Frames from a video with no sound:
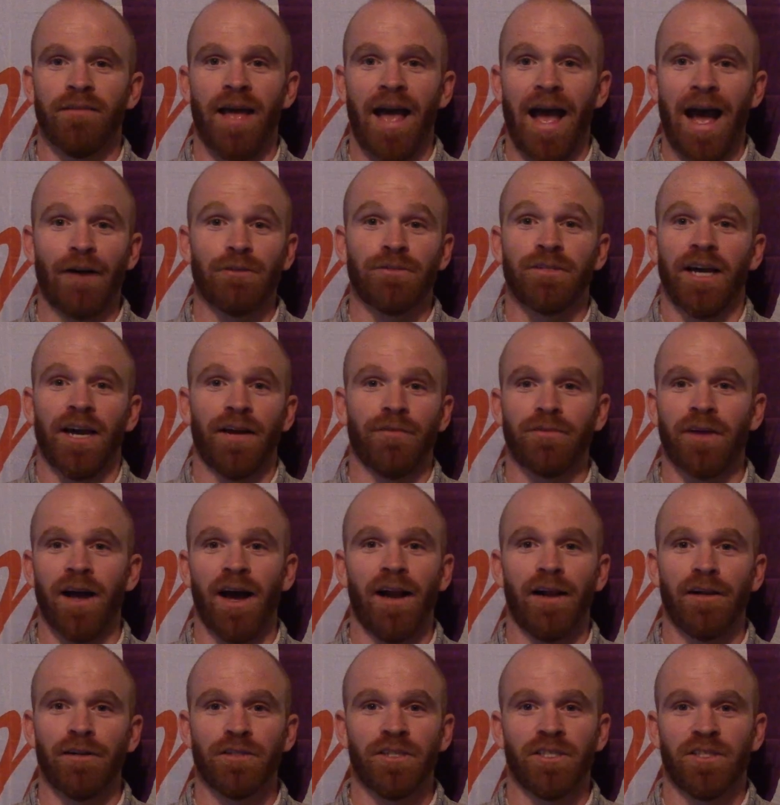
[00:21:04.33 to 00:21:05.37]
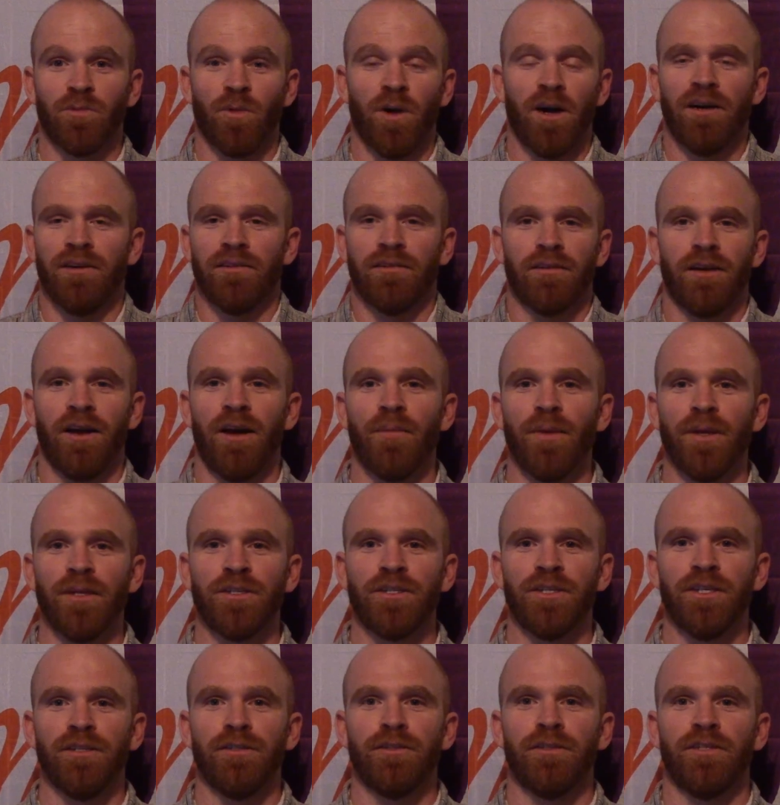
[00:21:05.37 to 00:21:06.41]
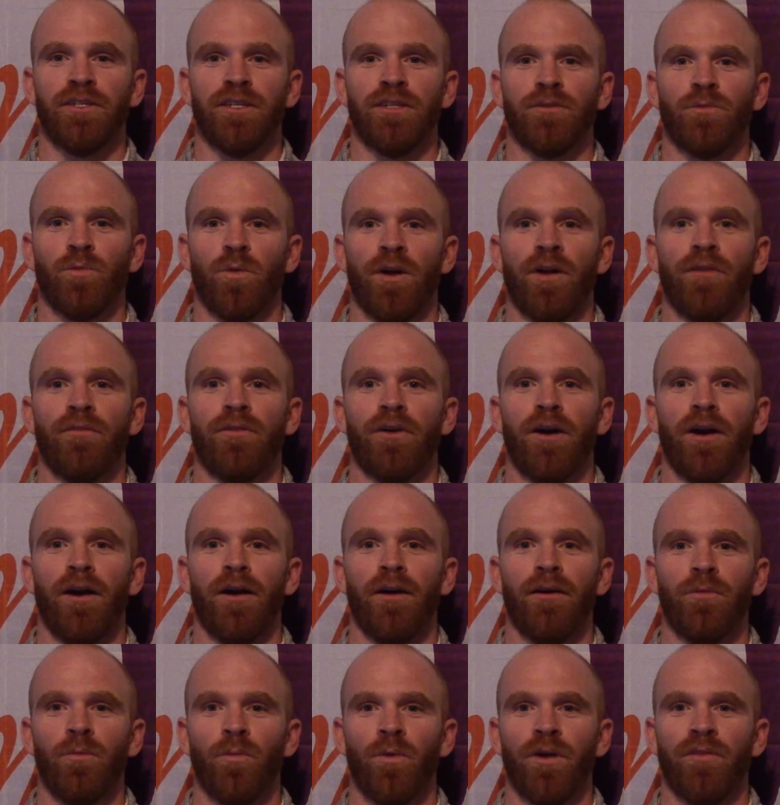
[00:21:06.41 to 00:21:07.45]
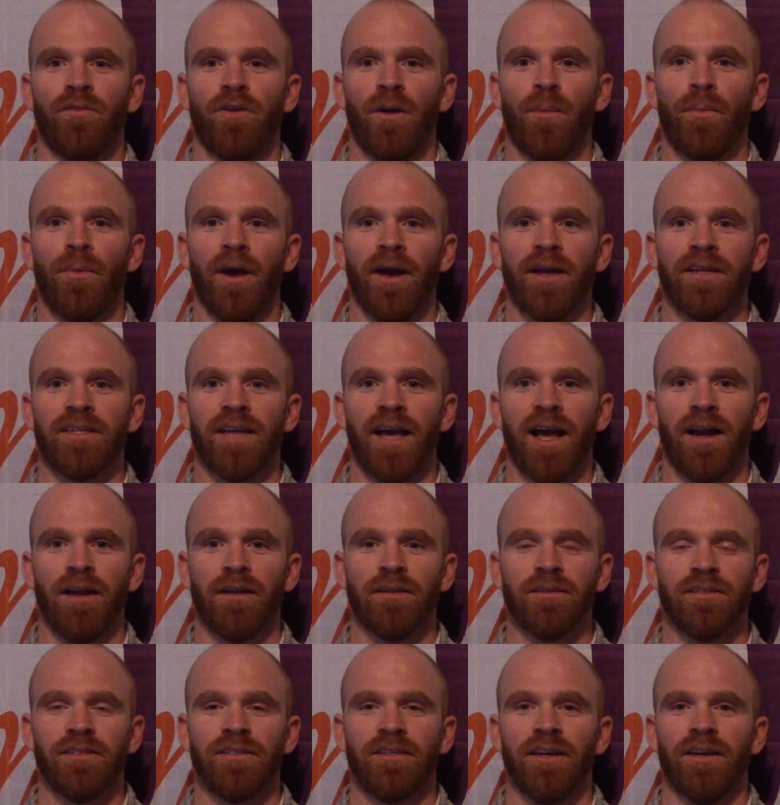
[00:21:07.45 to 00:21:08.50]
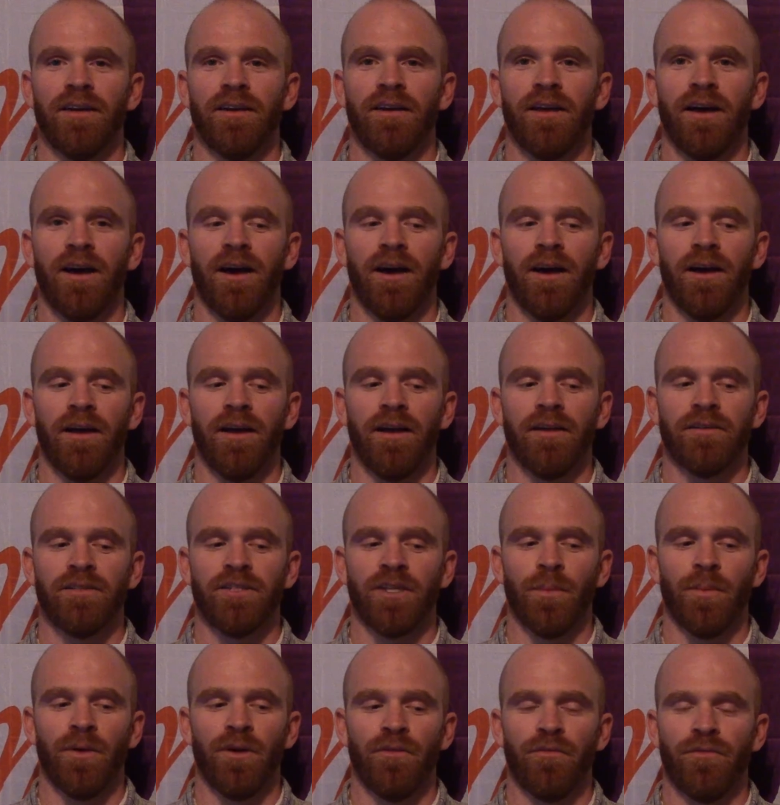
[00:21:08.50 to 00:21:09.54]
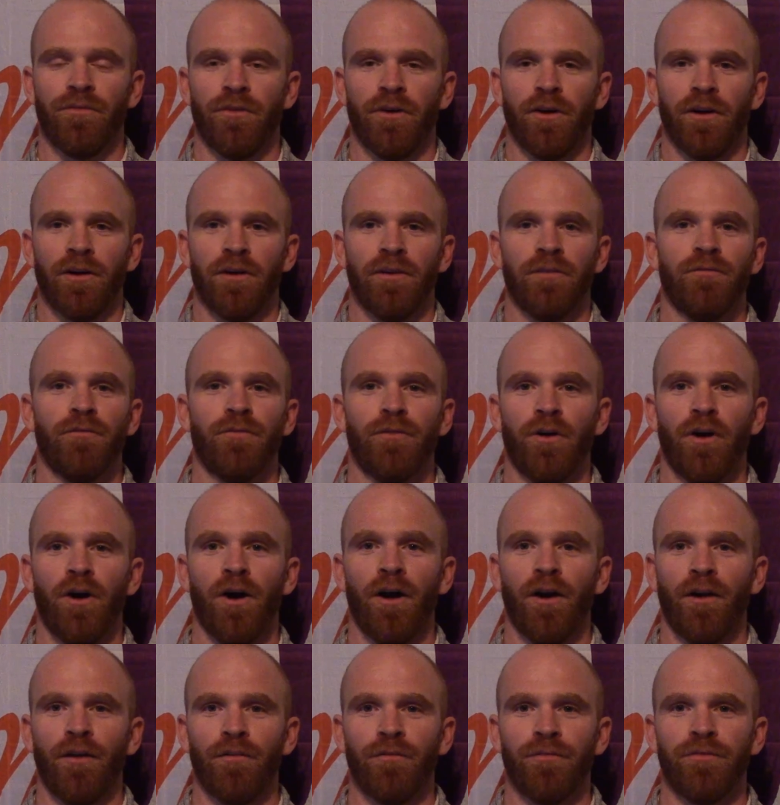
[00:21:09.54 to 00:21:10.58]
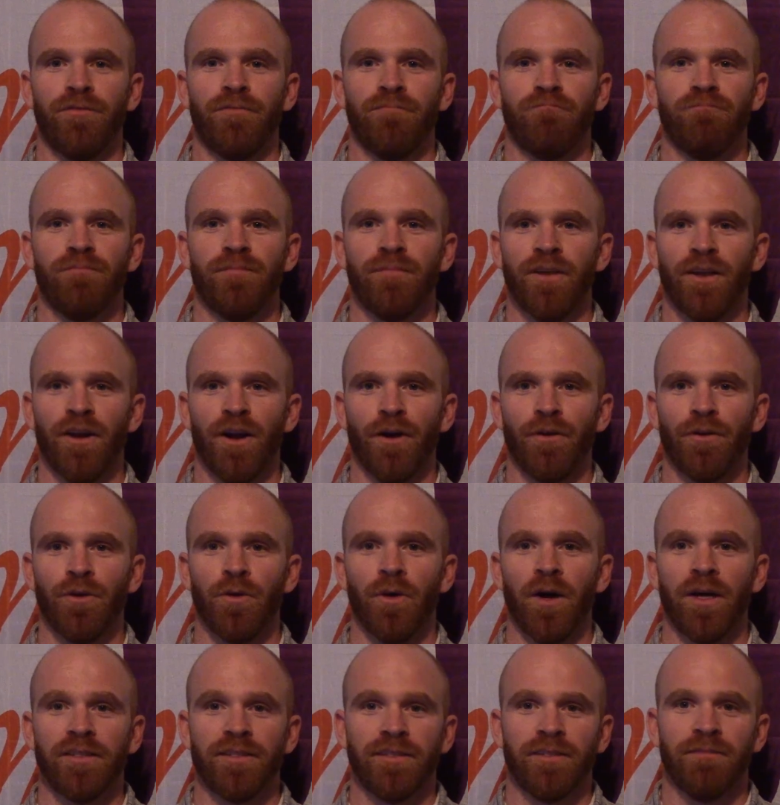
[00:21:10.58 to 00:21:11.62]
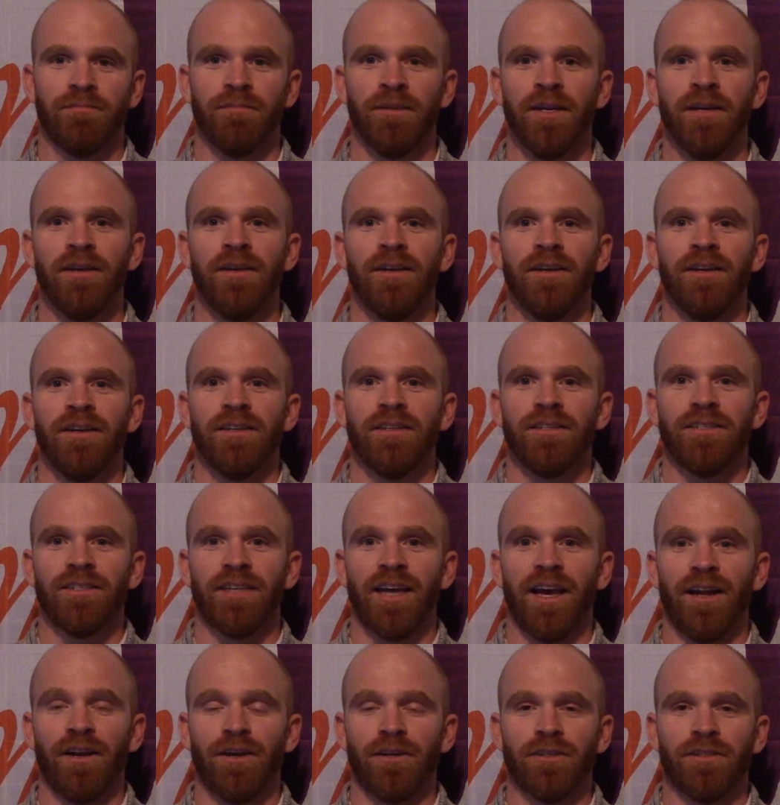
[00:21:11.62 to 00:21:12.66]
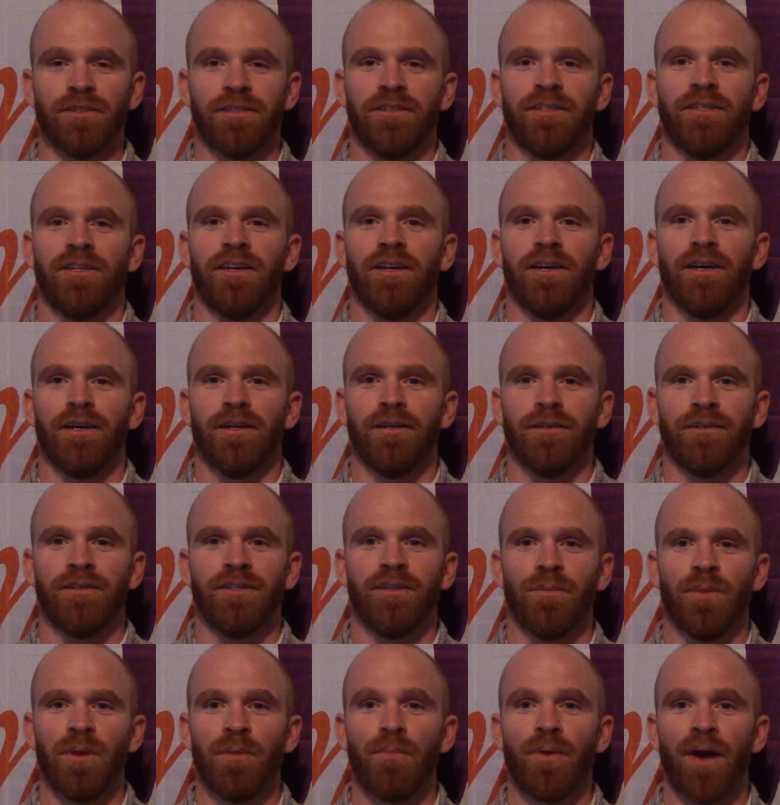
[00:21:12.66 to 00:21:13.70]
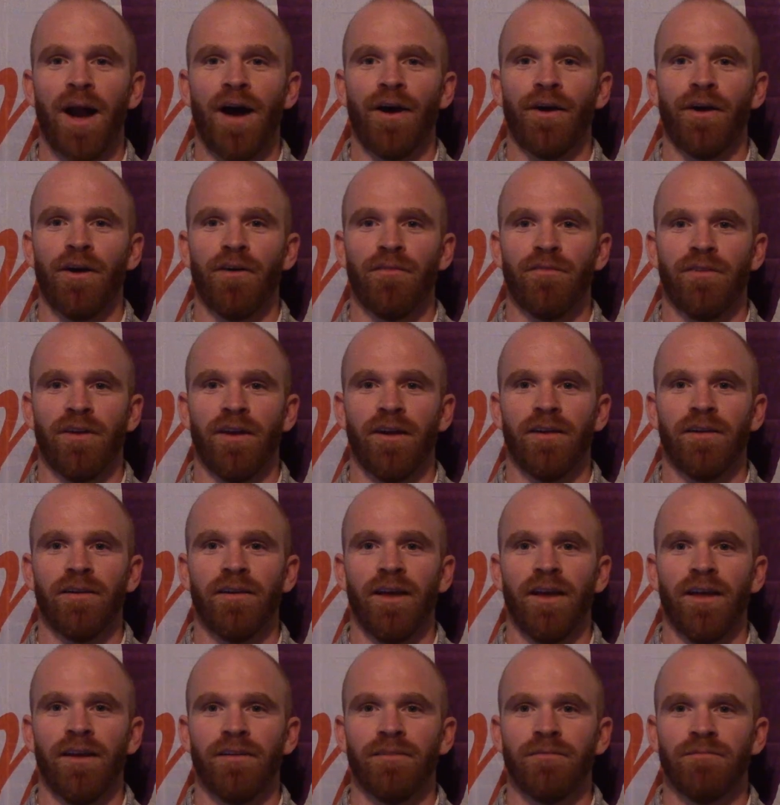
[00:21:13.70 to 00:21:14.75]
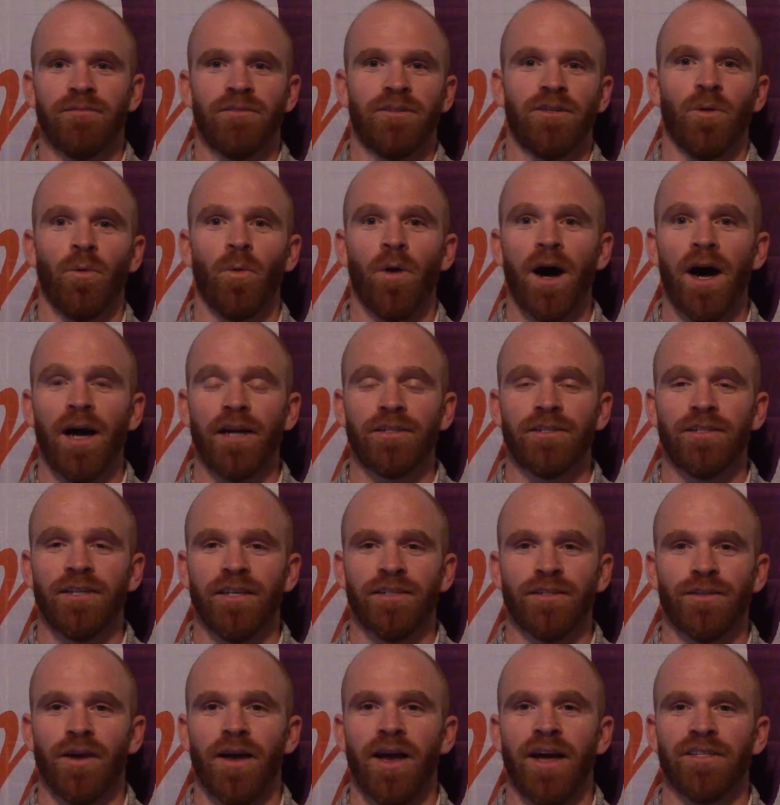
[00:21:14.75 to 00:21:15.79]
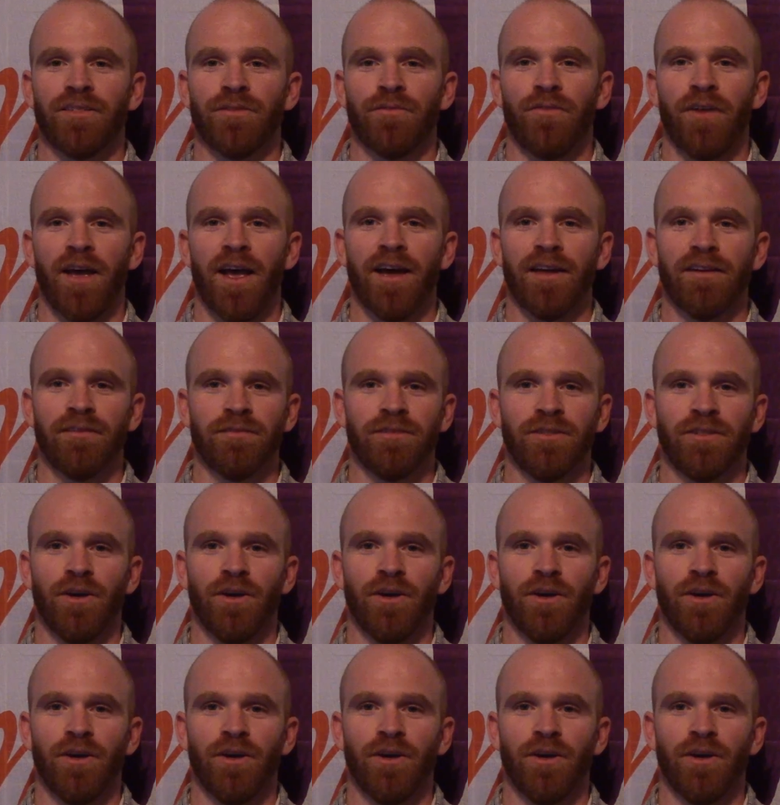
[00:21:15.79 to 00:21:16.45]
Outside of college as well. I mean, she's one of our bright talents, and somebody for all of U.S. sailors to be proud of and to watch as a fan.